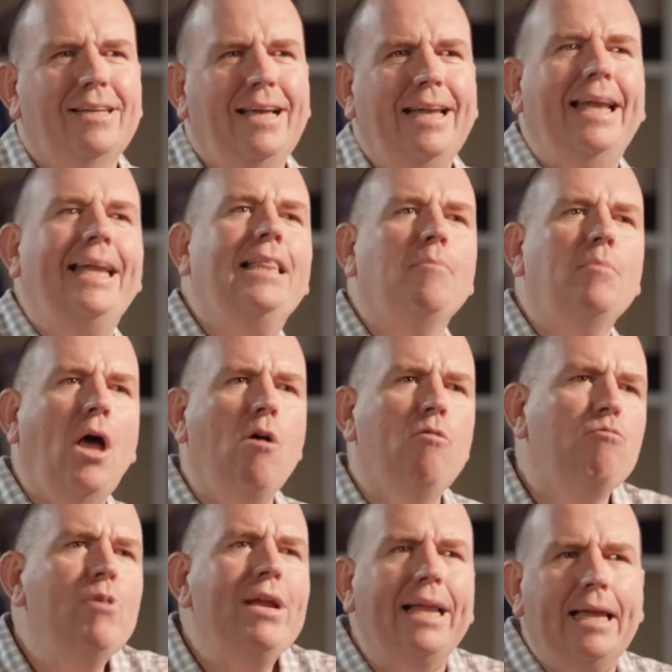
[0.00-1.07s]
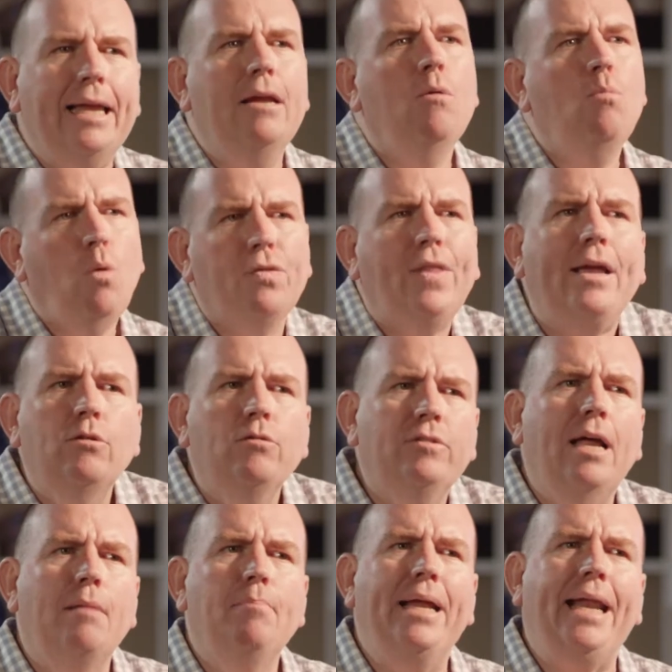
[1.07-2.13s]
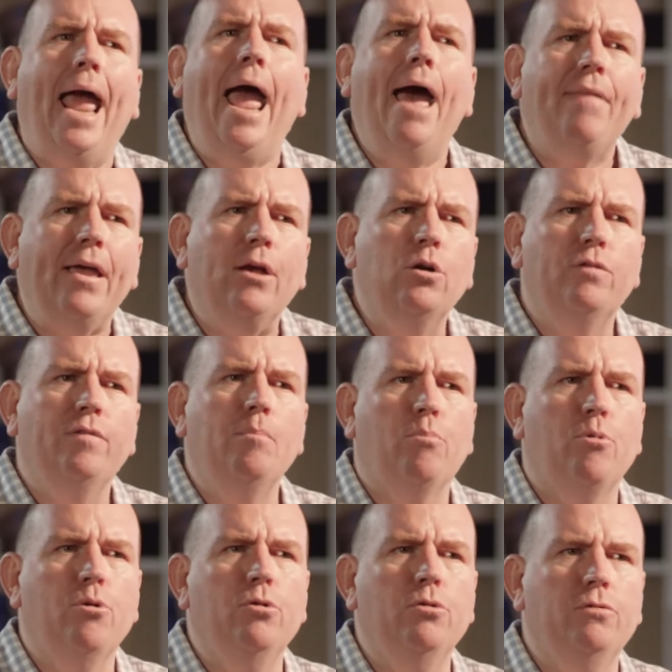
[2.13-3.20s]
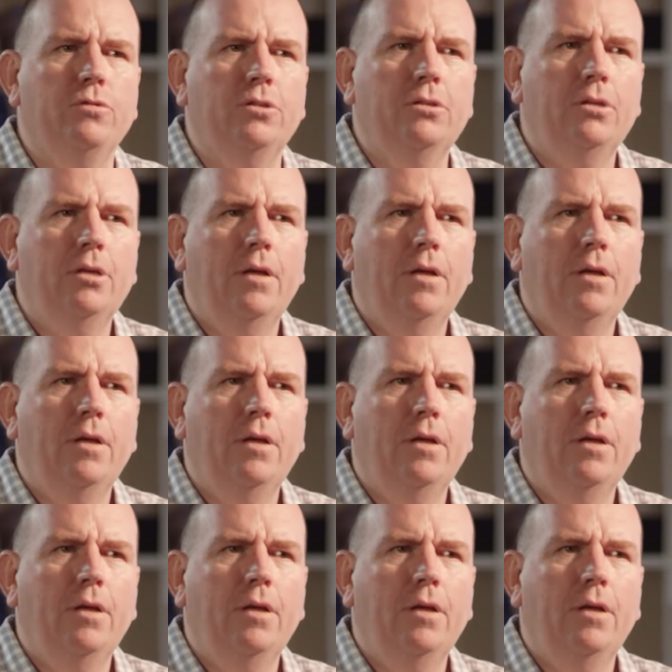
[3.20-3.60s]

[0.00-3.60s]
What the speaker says: and letting them know really what they could have done better, how they could have improved.